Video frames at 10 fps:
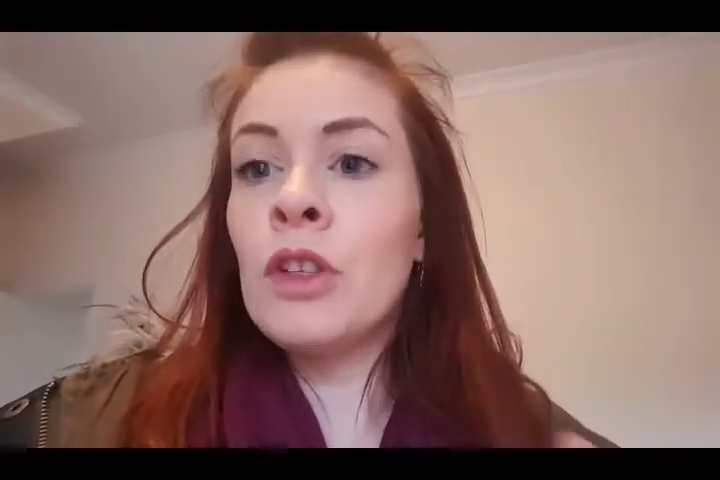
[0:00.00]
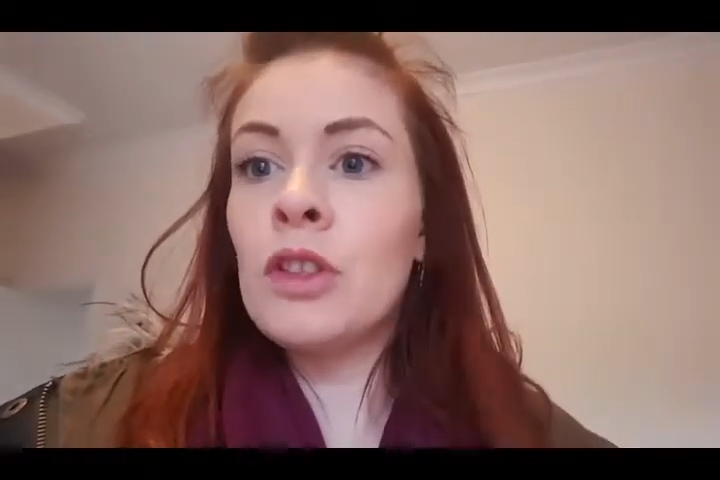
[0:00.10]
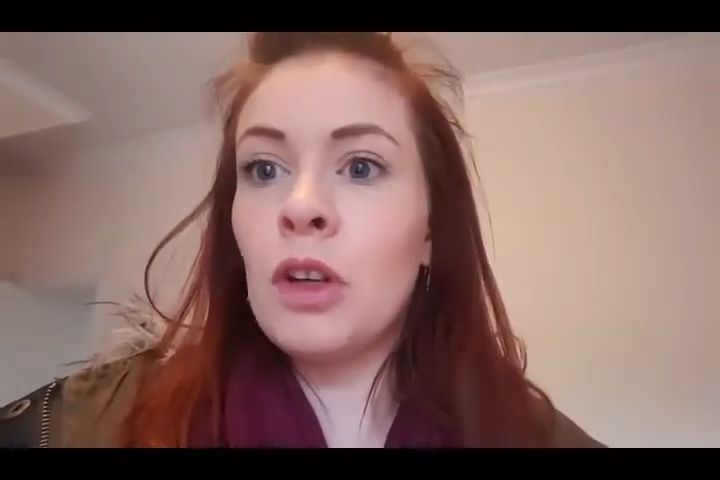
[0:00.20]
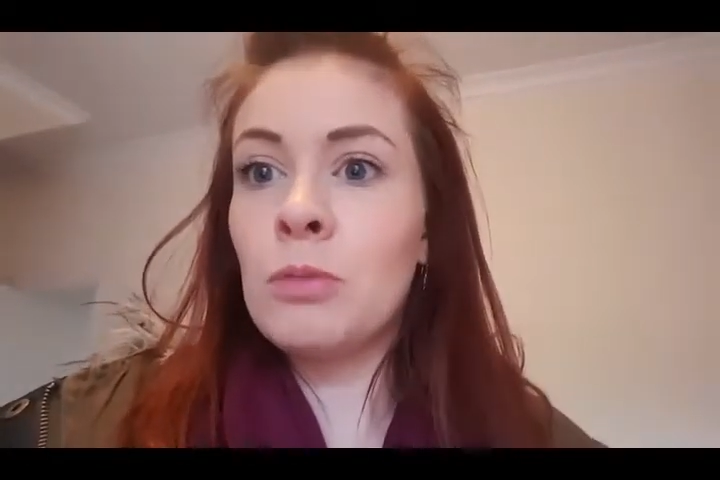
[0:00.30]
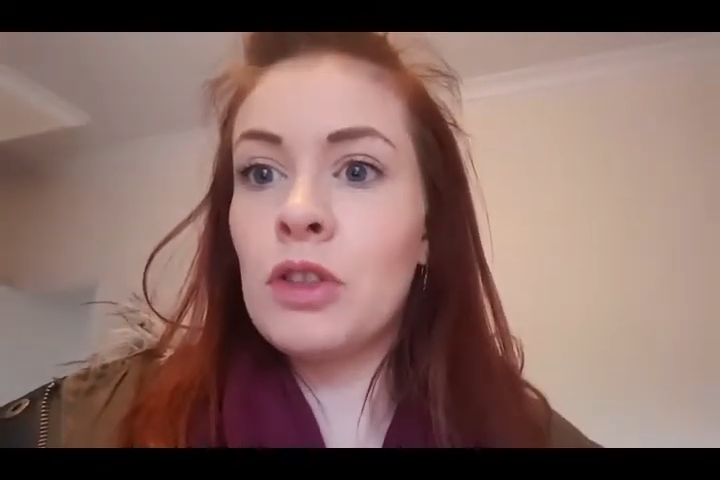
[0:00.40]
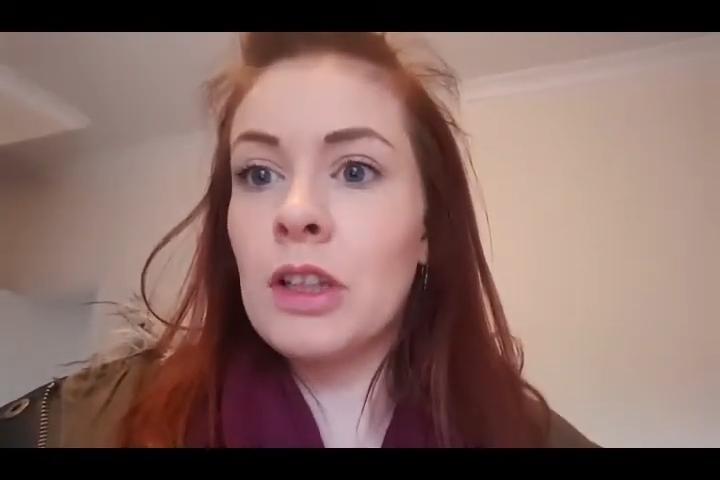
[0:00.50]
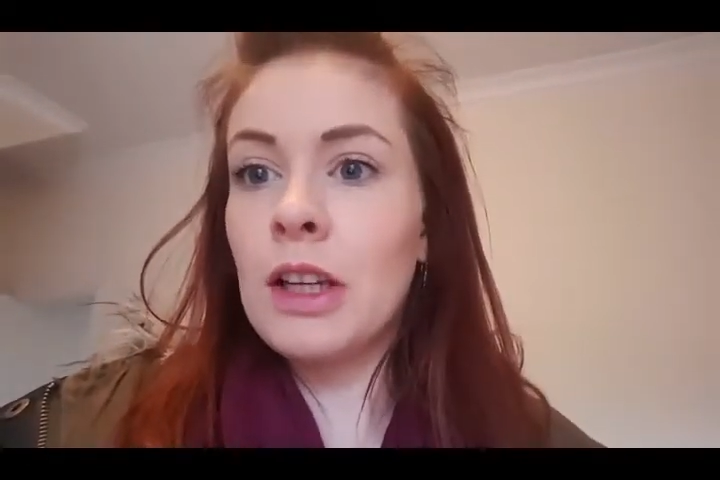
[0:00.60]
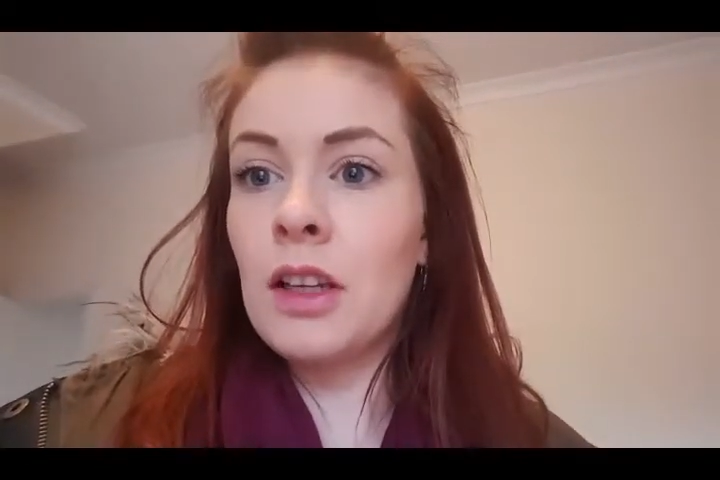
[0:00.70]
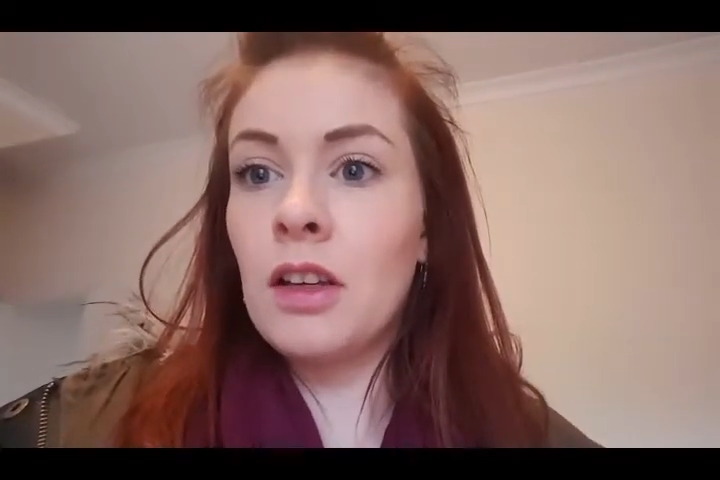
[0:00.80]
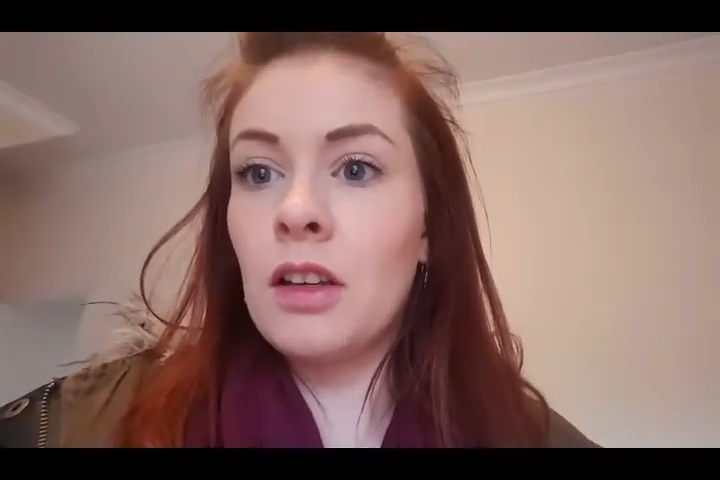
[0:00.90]
So I'm just
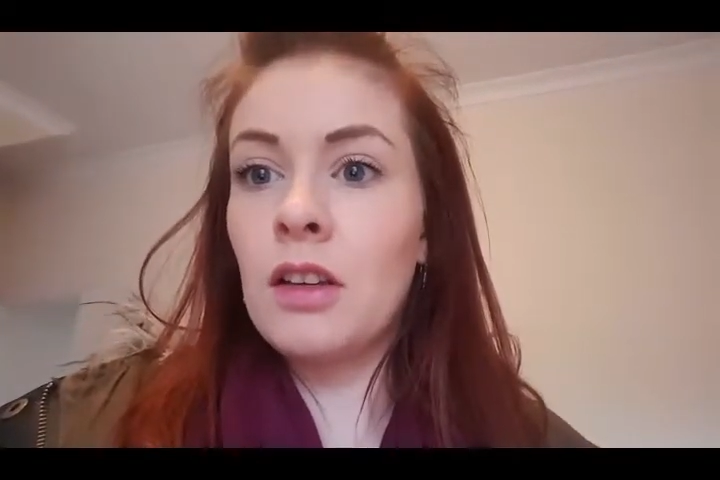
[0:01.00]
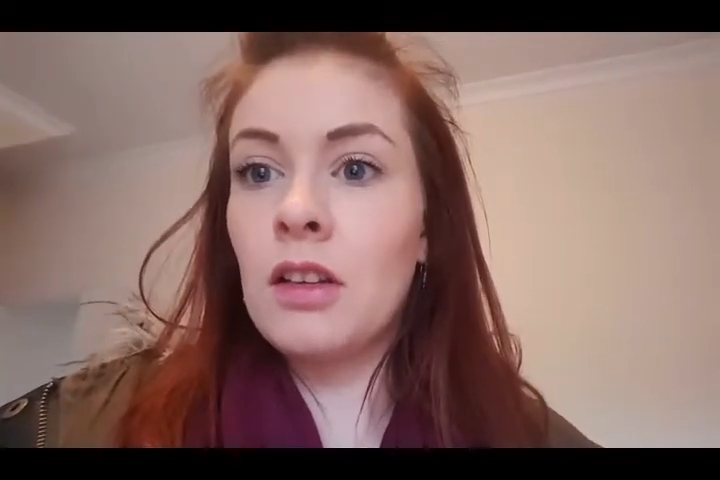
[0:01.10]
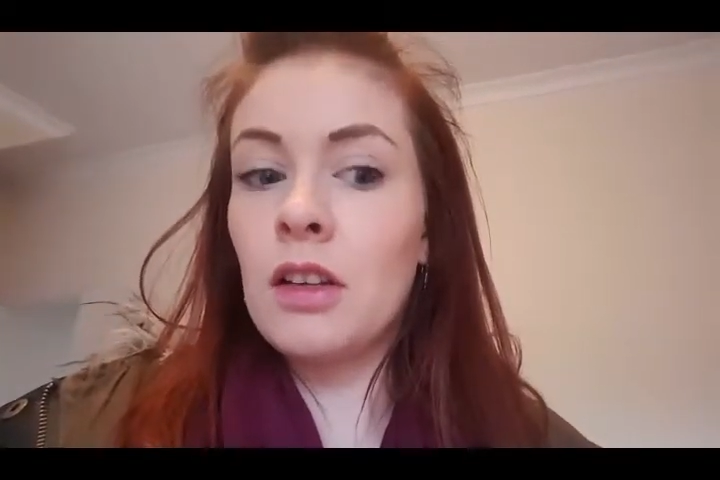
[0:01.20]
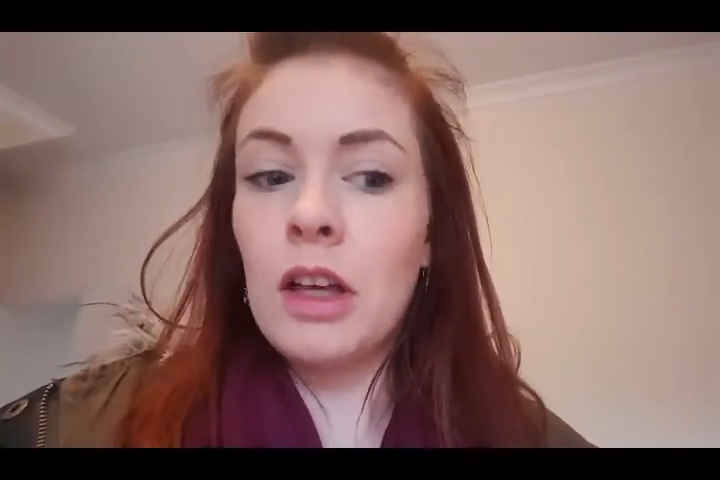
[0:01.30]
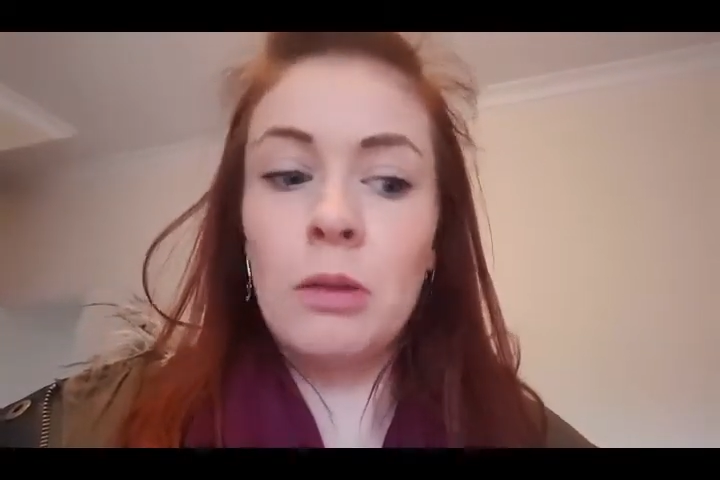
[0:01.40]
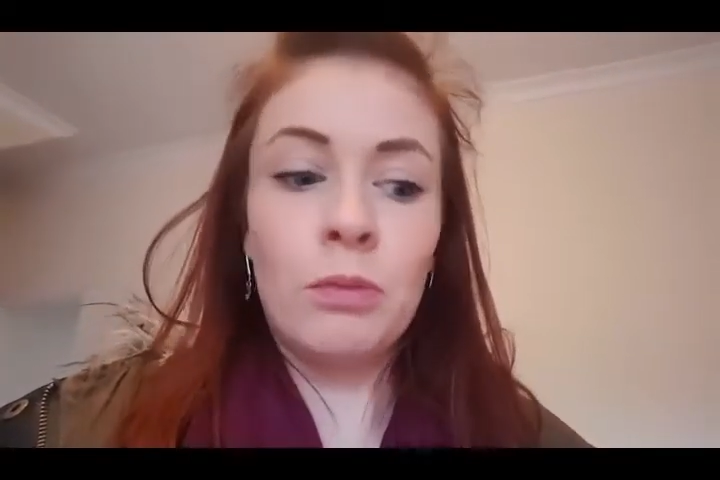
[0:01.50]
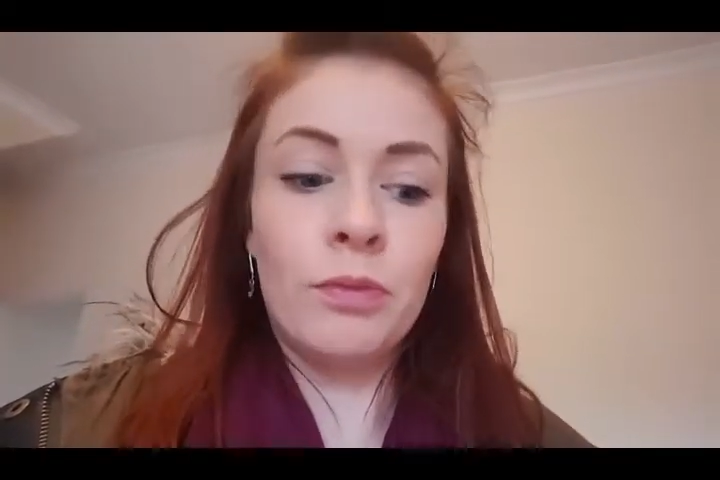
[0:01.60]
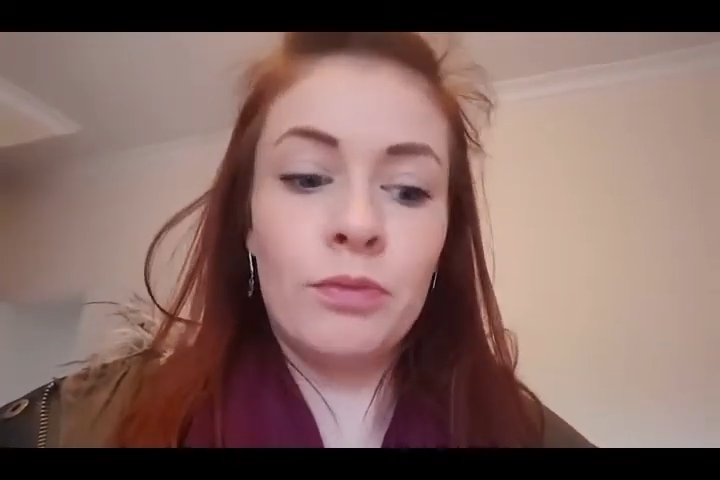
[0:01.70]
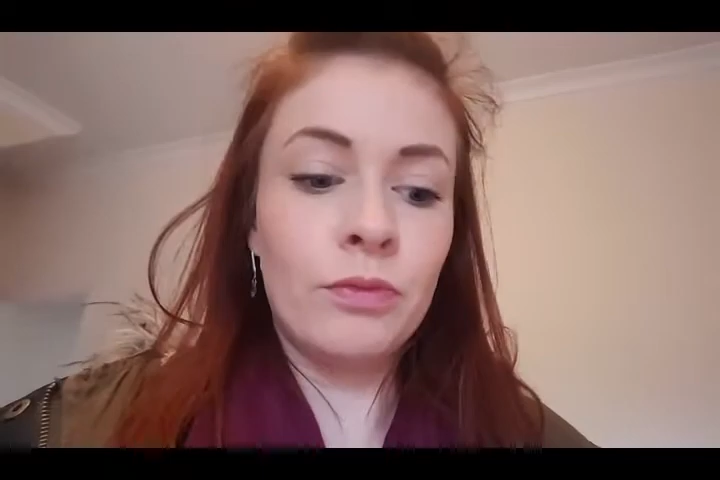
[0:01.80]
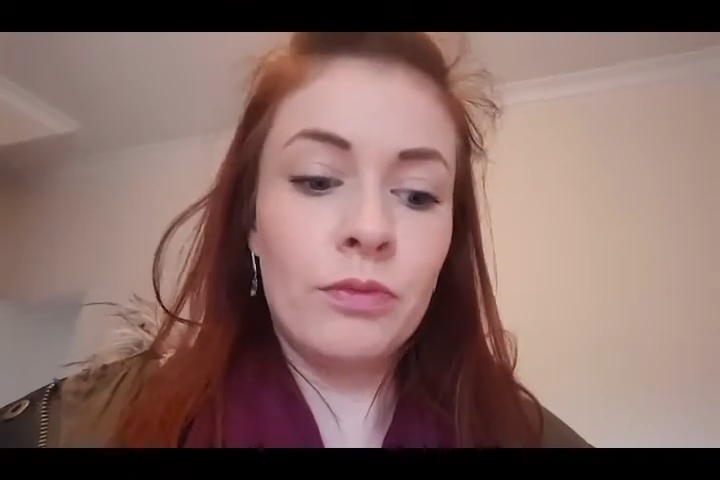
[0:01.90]
going
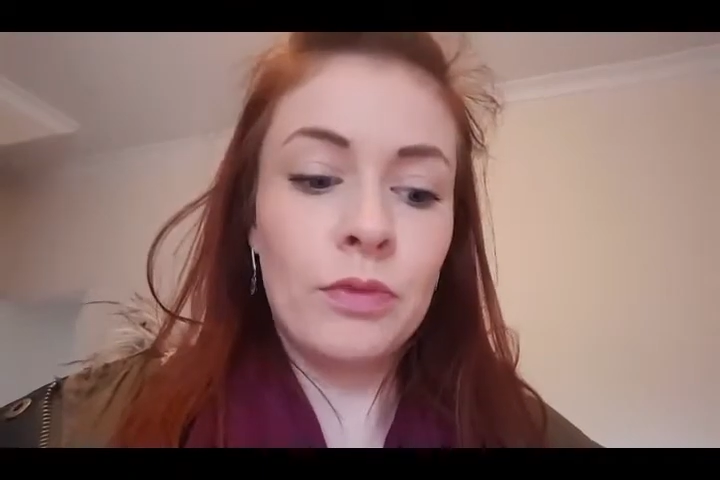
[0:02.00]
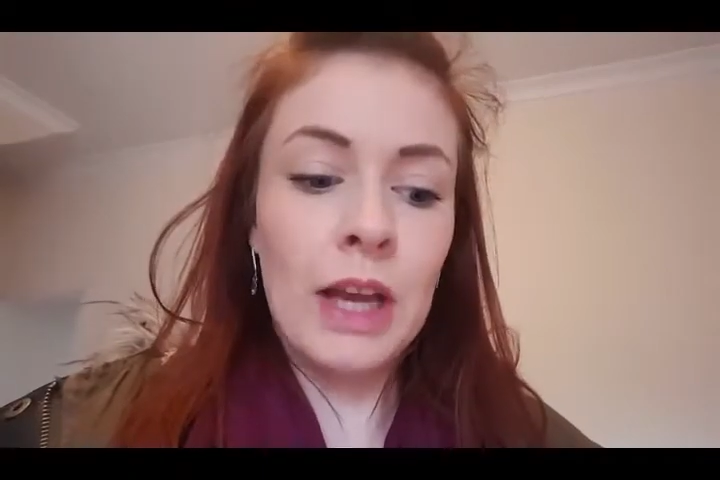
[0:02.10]
to